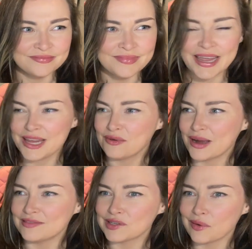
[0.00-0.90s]
Heat
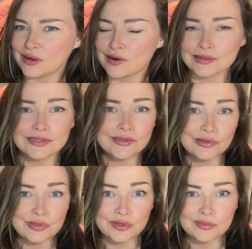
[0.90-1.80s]
waves going on,
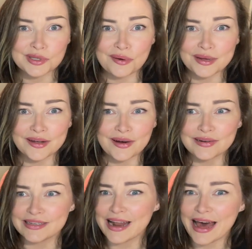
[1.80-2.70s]
snowstorms going on
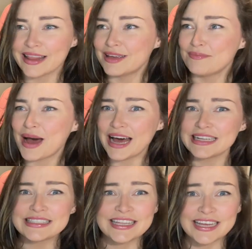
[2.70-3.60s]
in other
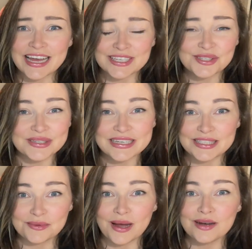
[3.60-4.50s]
parts of the country as
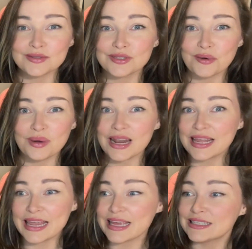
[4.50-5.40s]
well. So we're going to
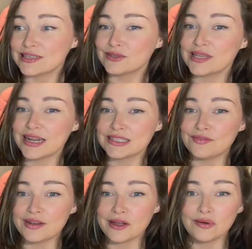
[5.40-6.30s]
get into today's
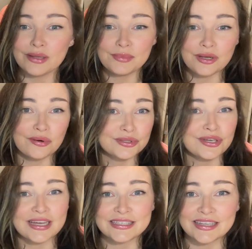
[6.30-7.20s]
video. Let me know what you
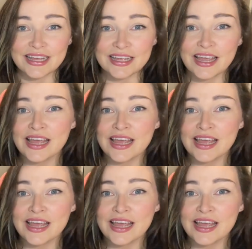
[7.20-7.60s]
guys think.